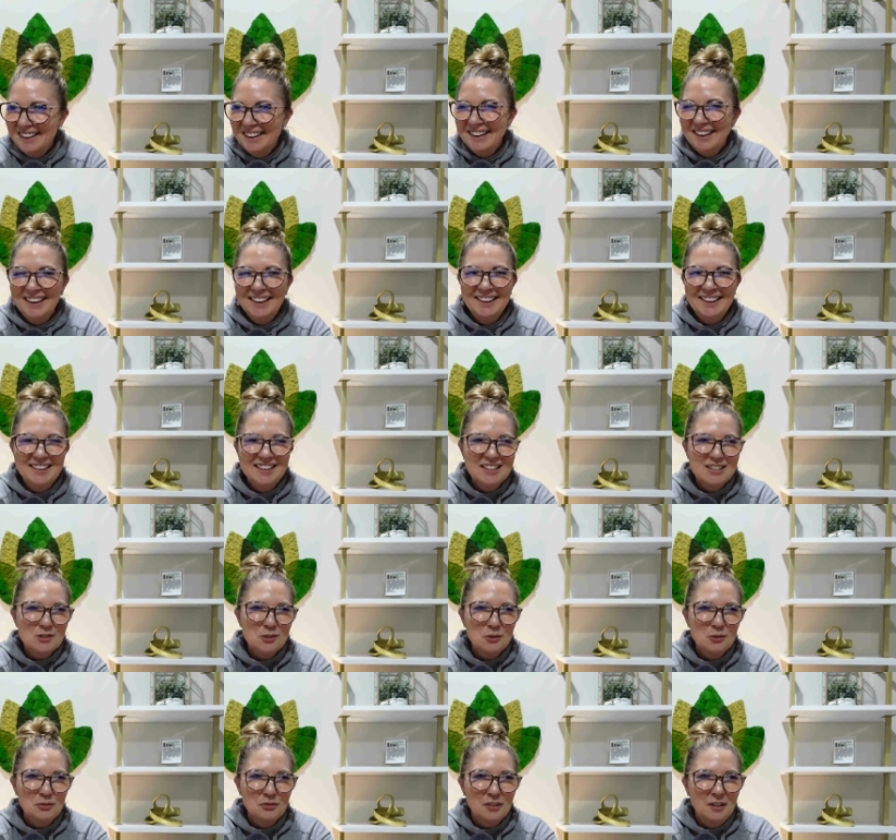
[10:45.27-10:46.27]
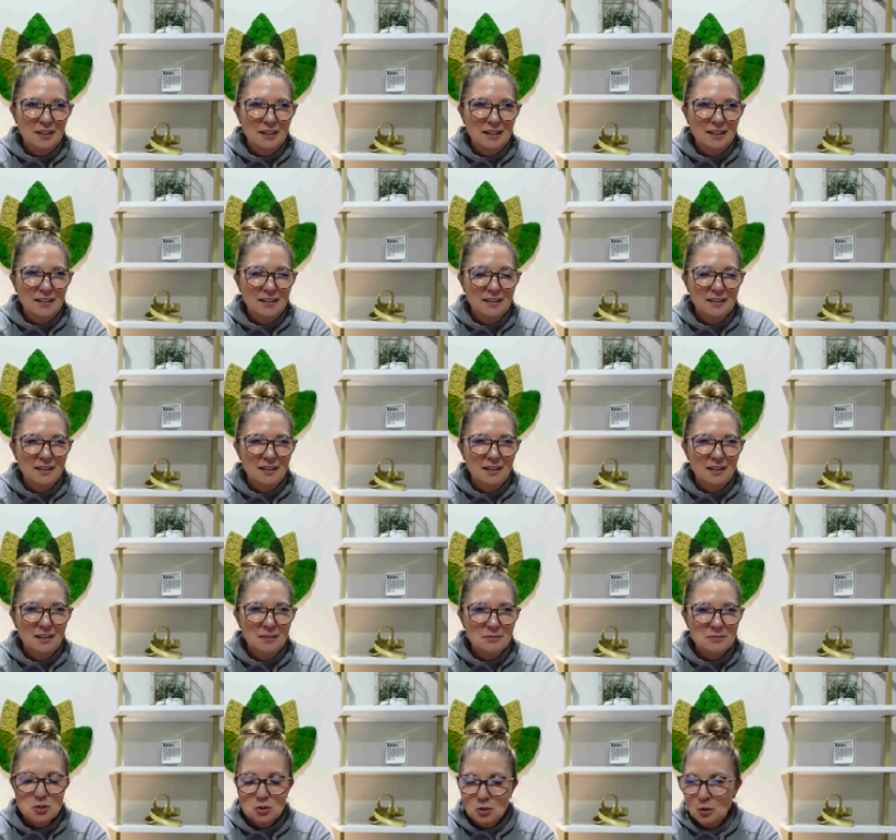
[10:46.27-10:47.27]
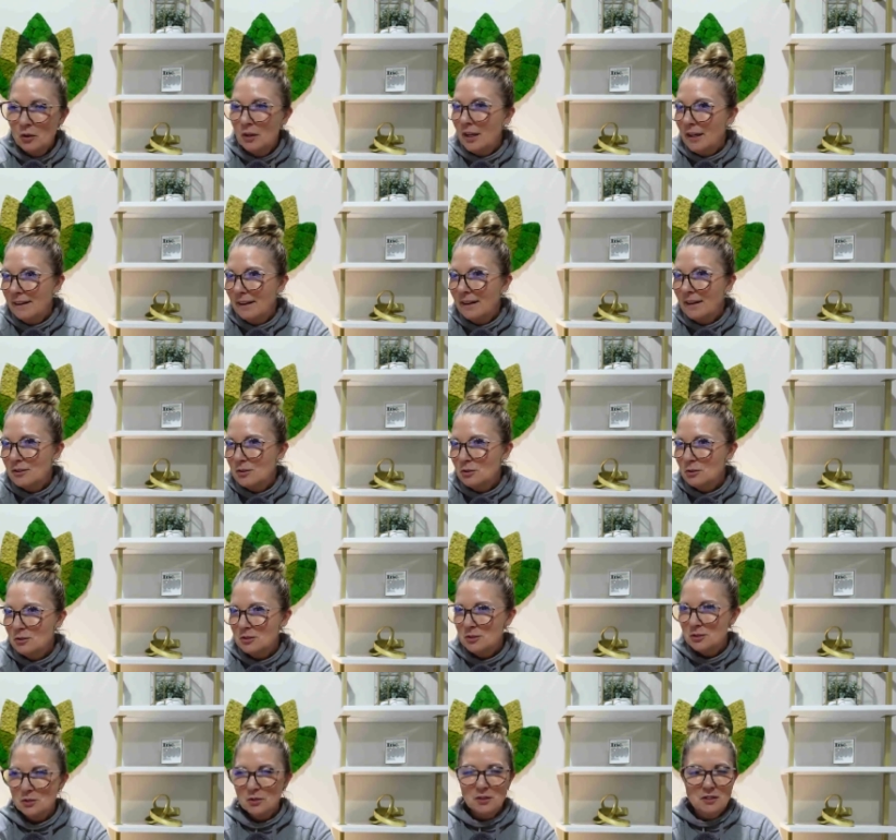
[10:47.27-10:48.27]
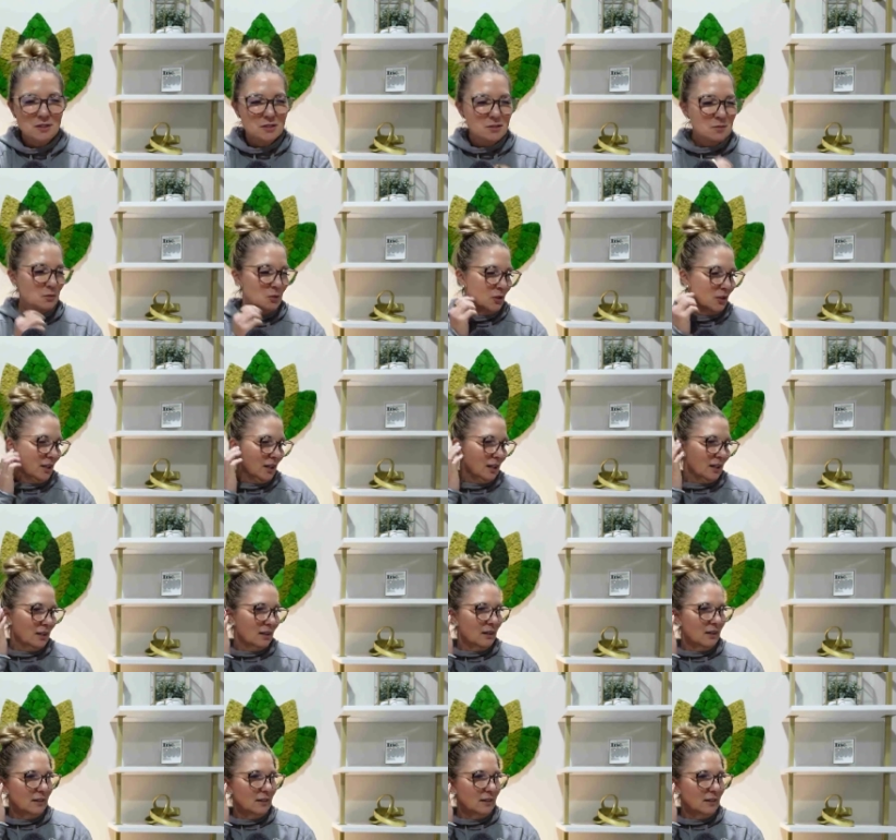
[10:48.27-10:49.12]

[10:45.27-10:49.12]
And it's so funny um, story. I think I told you a story this morning.